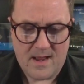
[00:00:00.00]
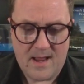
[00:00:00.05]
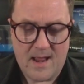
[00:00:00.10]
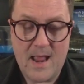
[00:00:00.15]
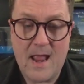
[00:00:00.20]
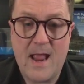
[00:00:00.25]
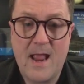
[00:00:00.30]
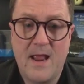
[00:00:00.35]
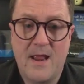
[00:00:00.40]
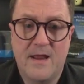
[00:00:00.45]

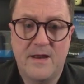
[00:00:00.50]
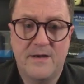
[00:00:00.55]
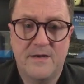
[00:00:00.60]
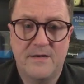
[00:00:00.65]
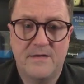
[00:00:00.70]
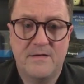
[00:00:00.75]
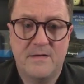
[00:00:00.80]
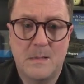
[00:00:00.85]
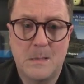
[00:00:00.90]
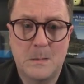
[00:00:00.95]

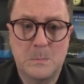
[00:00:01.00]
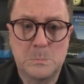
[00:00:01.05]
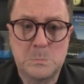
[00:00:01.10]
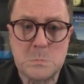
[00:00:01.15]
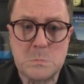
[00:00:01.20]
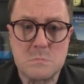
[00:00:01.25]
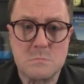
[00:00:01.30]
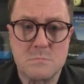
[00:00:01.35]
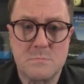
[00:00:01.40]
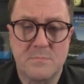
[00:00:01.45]
and
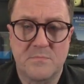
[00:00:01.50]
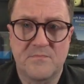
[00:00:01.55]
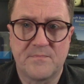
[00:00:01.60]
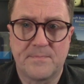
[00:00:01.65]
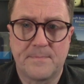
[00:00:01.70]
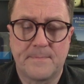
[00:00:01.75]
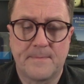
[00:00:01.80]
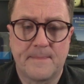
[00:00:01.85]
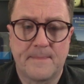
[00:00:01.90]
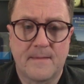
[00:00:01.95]

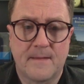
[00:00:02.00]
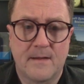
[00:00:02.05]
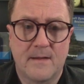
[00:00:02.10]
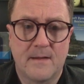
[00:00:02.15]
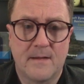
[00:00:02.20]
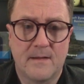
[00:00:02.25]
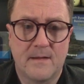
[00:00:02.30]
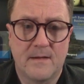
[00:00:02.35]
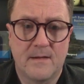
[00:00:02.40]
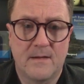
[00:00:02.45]

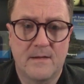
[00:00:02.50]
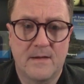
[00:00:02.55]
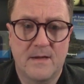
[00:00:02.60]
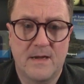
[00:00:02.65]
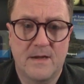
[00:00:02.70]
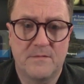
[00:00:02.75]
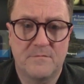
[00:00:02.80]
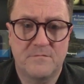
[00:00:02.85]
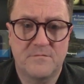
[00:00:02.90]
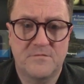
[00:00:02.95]

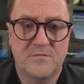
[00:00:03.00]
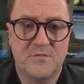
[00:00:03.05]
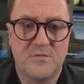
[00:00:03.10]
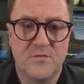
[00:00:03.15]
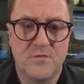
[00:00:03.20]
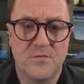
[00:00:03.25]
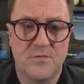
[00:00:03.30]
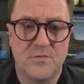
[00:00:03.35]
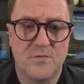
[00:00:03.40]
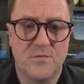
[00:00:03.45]

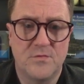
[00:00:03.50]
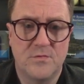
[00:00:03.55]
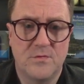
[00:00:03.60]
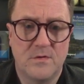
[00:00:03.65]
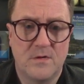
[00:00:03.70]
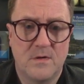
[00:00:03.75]
F2,